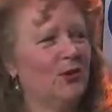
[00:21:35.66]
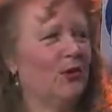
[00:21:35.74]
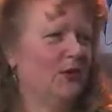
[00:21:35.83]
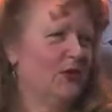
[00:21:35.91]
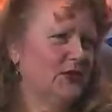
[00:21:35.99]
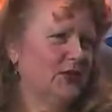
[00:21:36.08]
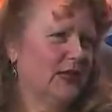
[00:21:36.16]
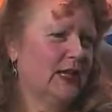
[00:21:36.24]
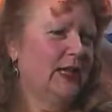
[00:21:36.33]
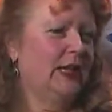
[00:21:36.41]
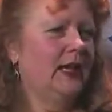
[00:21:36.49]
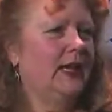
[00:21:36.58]
cars
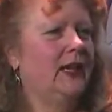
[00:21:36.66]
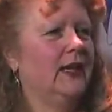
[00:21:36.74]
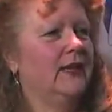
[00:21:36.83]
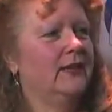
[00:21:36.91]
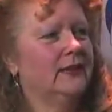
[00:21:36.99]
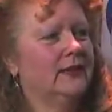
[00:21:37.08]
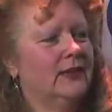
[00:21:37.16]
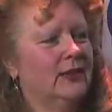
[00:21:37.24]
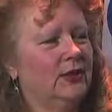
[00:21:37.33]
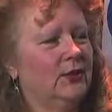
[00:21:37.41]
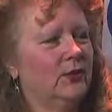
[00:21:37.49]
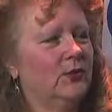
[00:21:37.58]
and
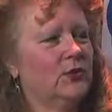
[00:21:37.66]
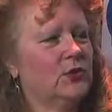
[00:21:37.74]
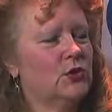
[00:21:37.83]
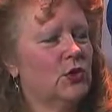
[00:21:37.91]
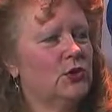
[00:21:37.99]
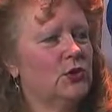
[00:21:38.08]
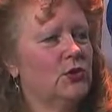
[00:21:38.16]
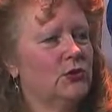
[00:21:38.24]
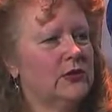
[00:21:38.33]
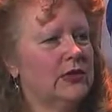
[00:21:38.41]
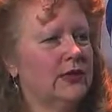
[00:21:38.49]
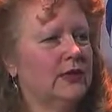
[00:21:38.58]
start
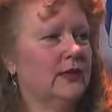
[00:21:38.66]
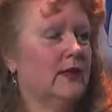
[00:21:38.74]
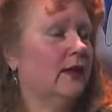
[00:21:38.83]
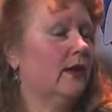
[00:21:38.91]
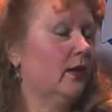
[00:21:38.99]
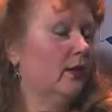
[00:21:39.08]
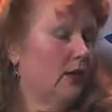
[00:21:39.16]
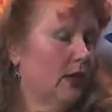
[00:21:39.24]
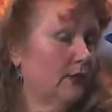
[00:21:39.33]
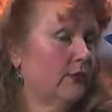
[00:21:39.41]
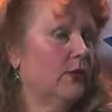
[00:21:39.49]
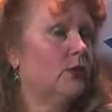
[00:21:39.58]
using a
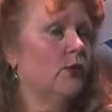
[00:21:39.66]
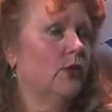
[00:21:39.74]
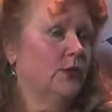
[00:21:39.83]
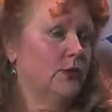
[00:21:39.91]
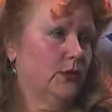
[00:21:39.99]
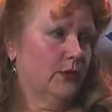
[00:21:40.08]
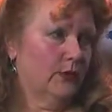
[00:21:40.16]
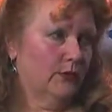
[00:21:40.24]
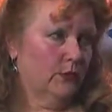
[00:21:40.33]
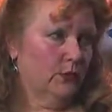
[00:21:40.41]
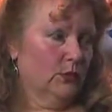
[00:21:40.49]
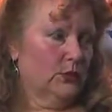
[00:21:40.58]
lot of other alternative
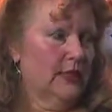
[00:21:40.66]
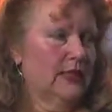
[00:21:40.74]
fuels.